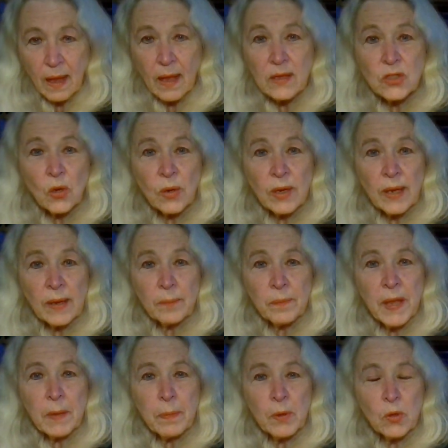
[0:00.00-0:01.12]
So
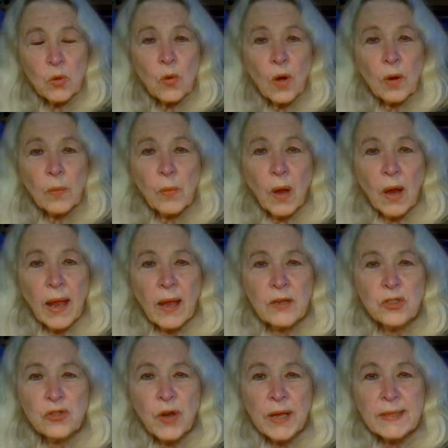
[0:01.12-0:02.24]
people who are
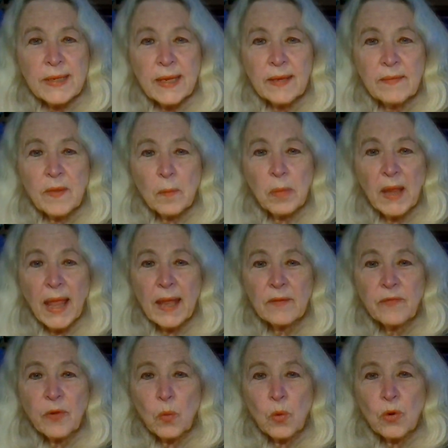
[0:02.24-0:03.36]
addressing the plan
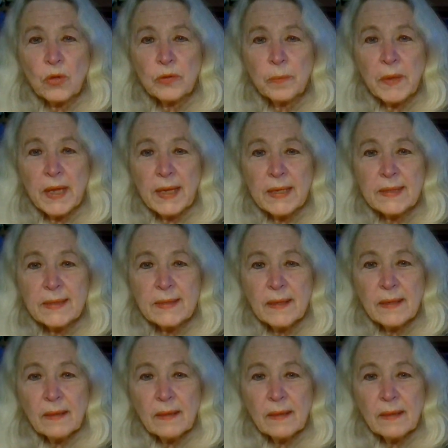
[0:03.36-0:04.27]
for world peace,